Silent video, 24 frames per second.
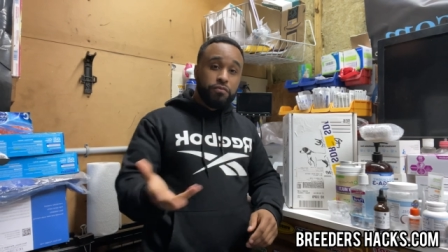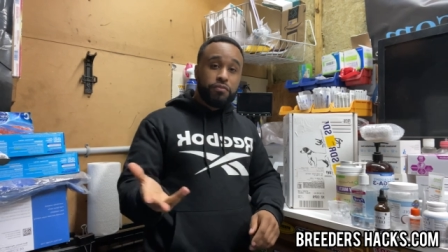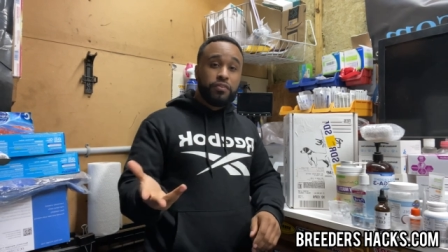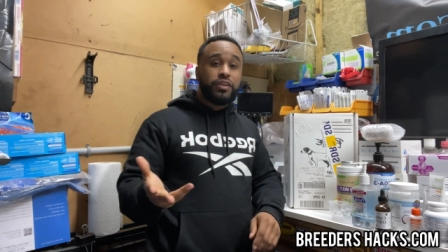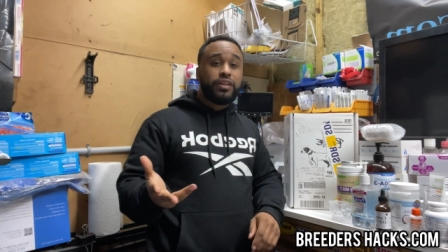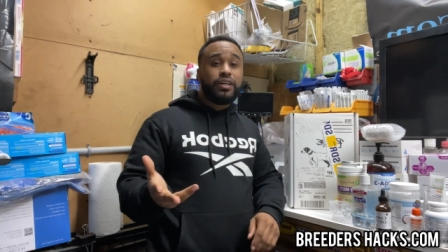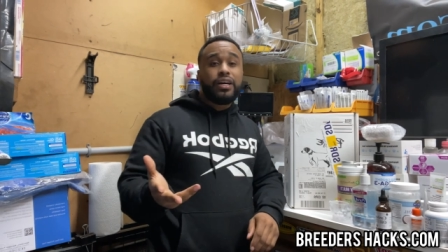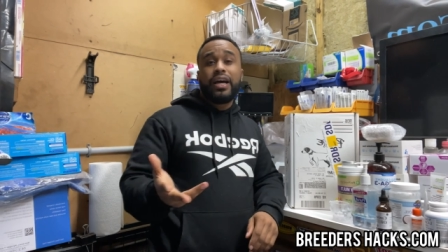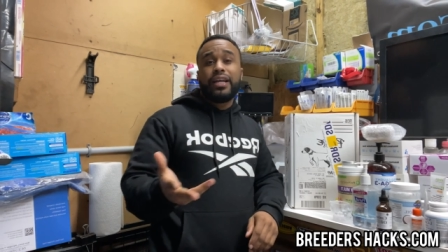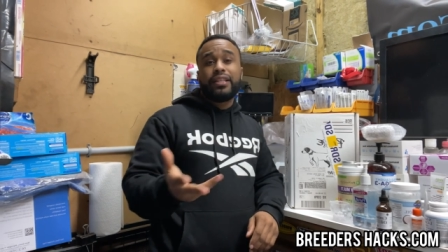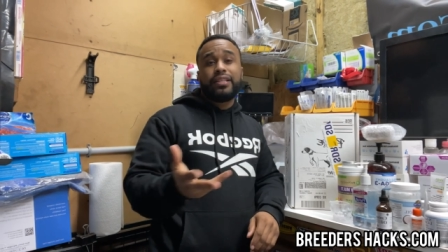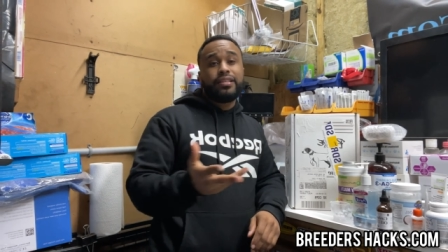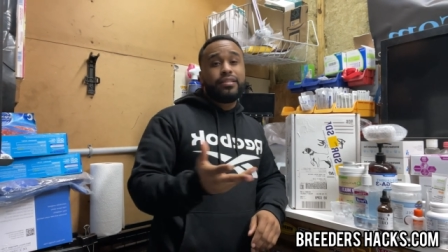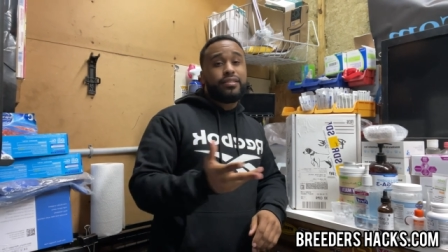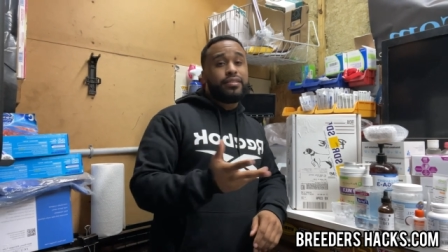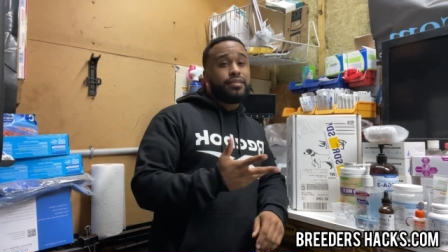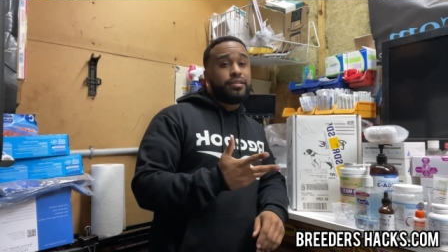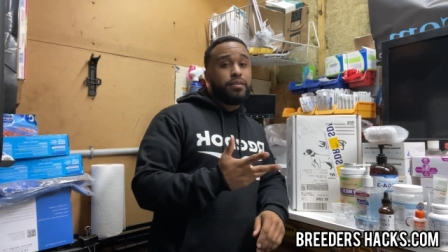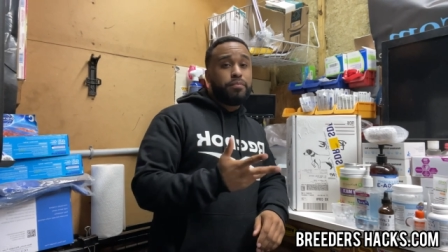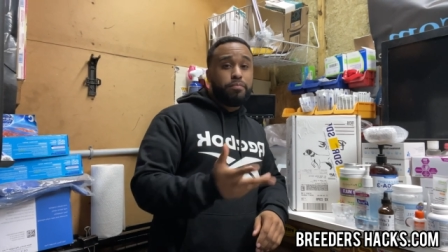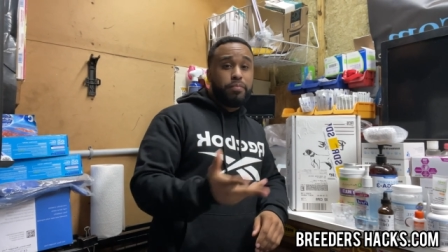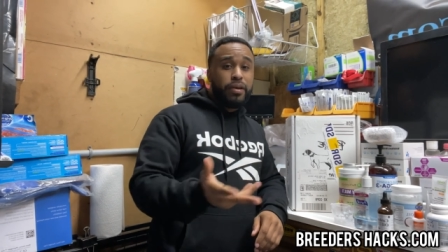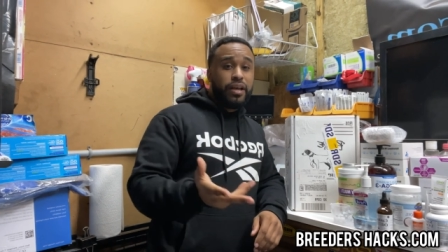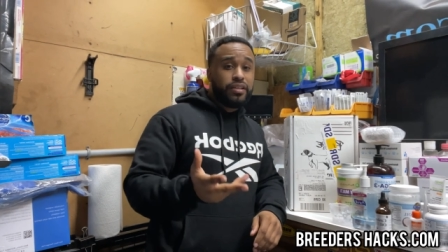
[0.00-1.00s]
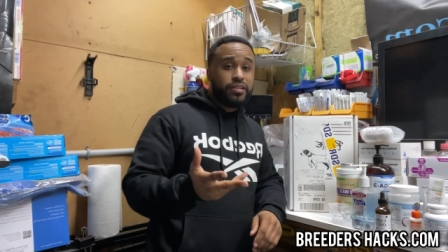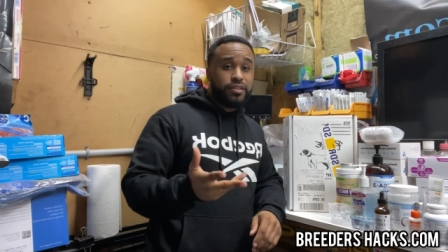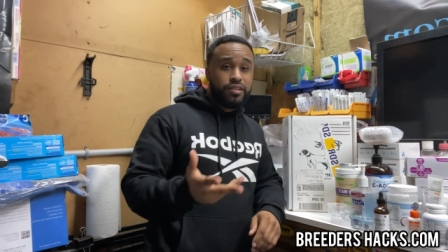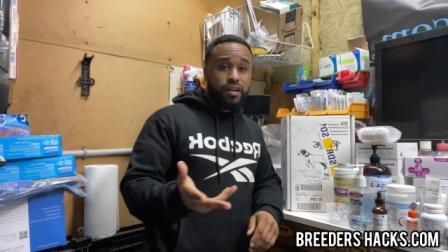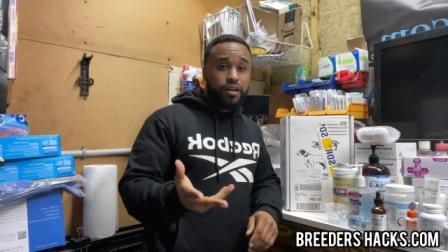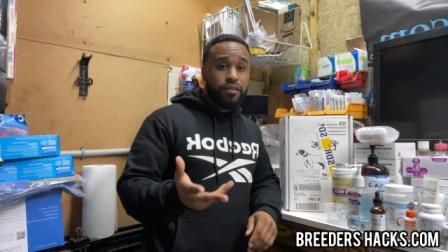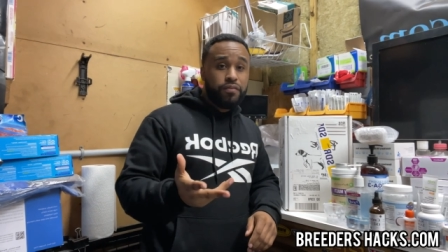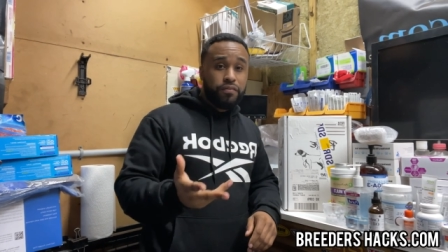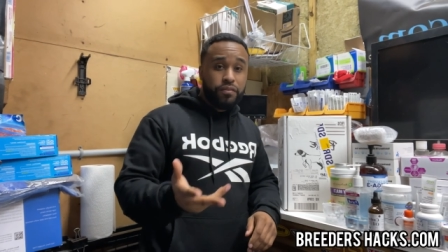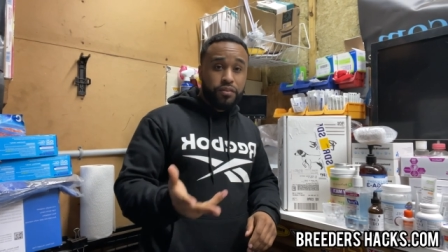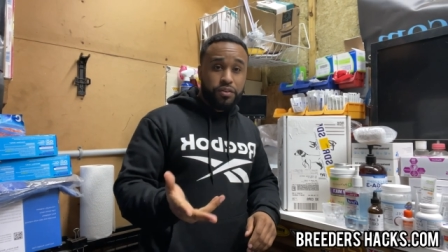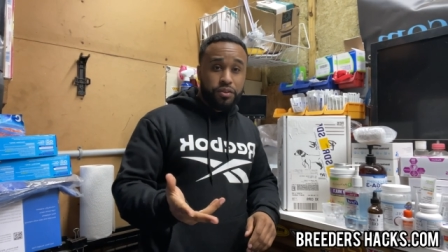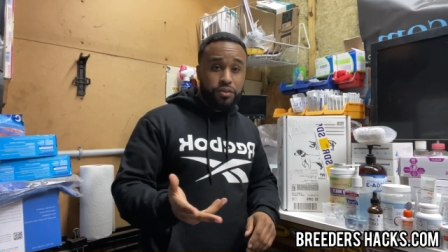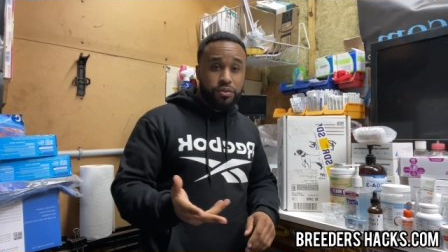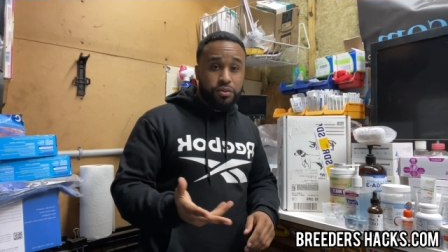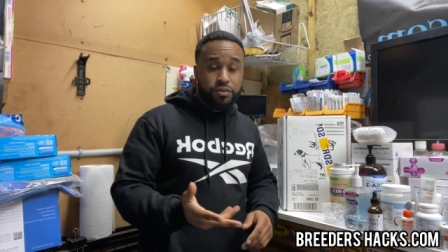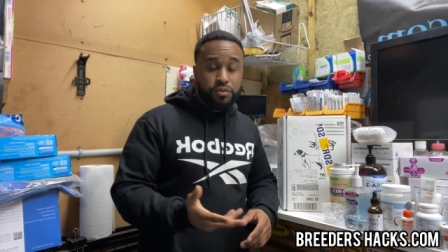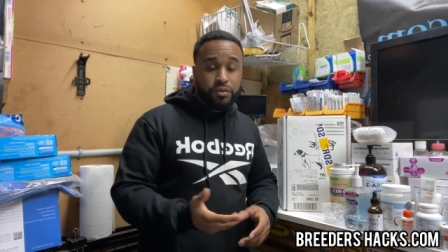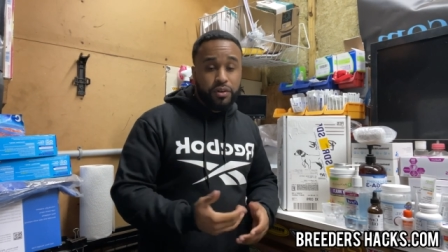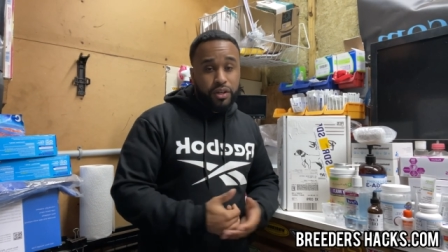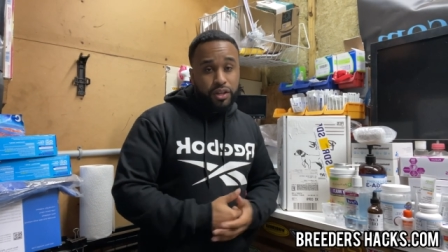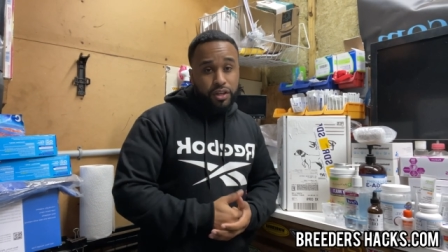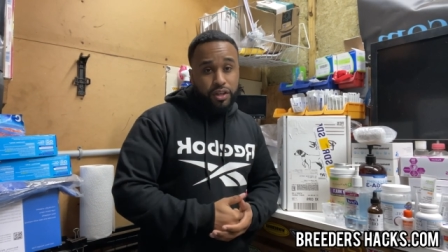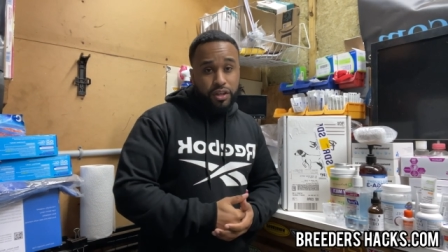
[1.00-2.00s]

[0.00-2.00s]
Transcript: feel like this is the best stud for you,